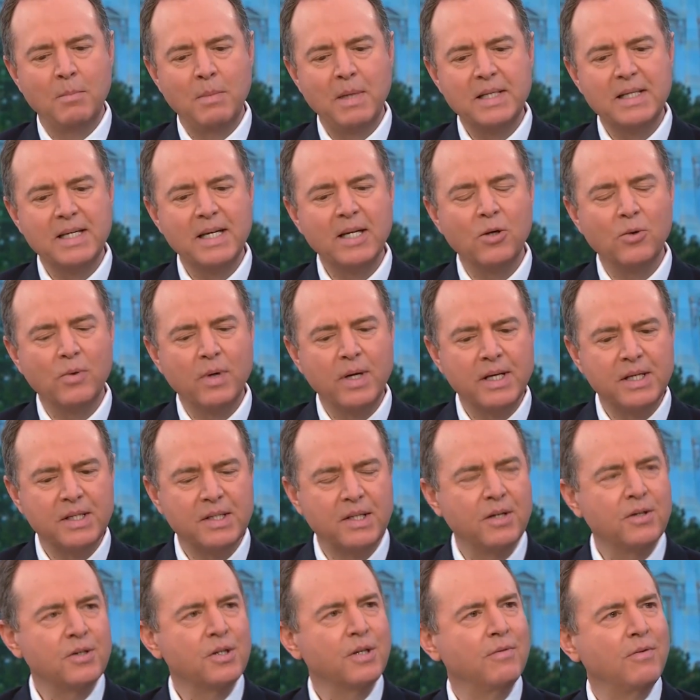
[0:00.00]
My takeaway is
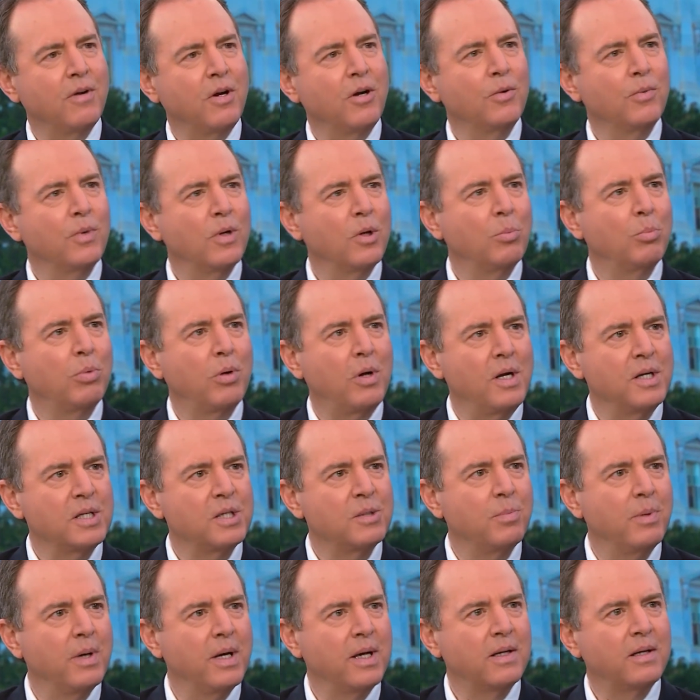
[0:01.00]
there's a very real
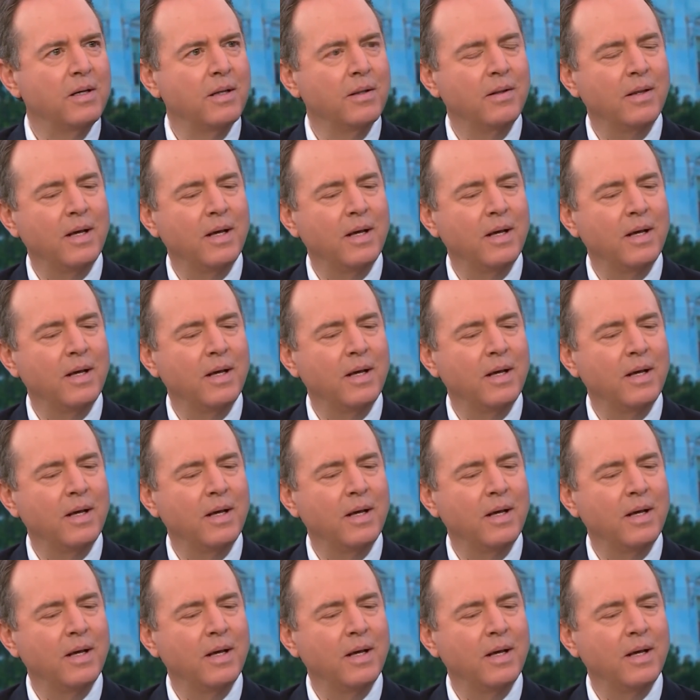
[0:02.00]
prospect